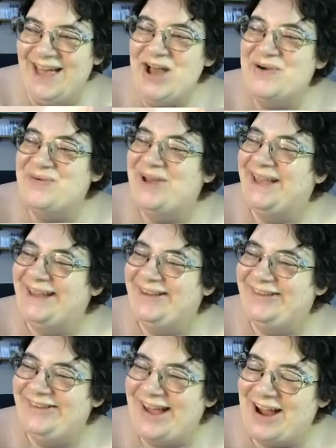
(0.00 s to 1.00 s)
we can
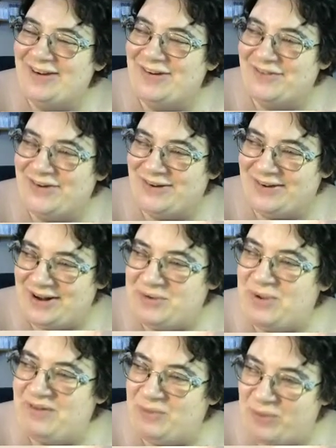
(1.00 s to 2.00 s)
share a ruler.
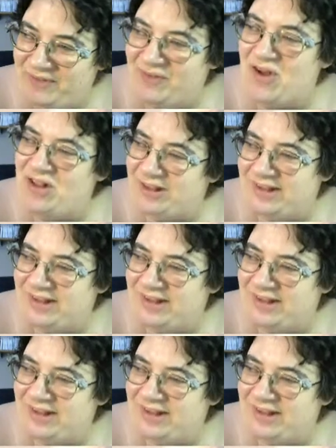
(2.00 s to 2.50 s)
We've gotten